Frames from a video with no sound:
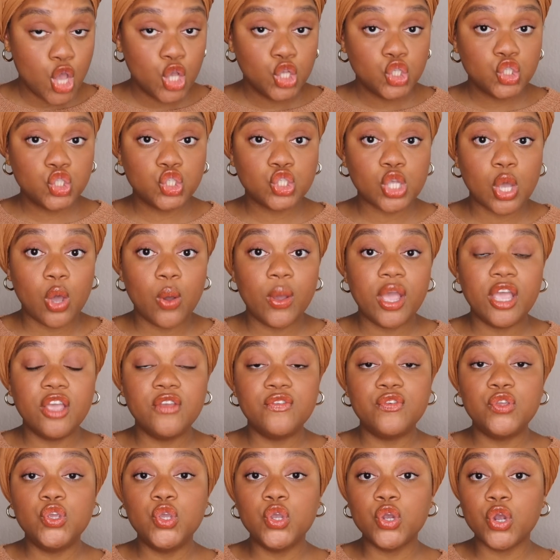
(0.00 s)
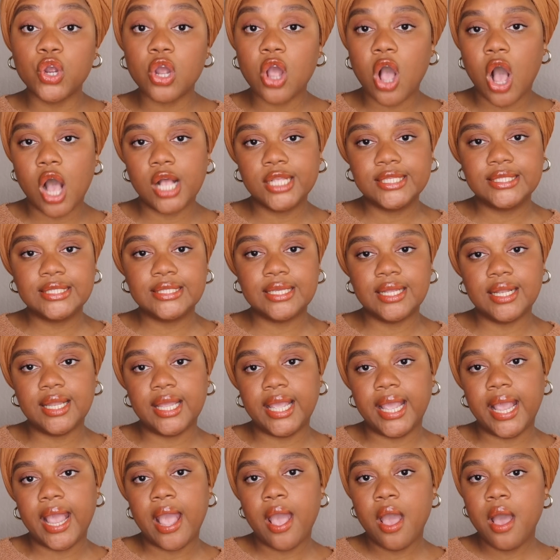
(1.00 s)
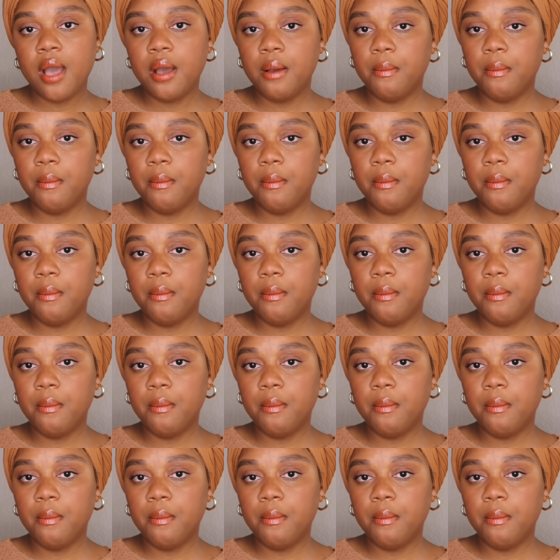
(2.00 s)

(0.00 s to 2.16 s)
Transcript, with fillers: So if you're constantly